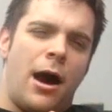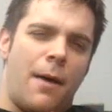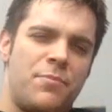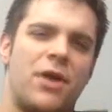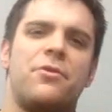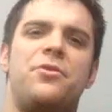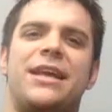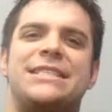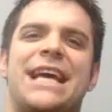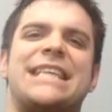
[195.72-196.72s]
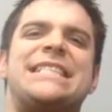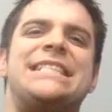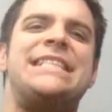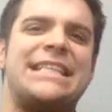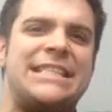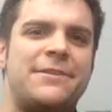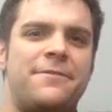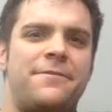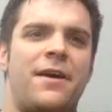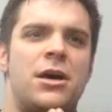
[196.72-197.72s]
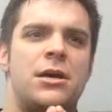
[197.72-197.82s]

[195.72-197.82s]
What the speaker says: The other thing is excessive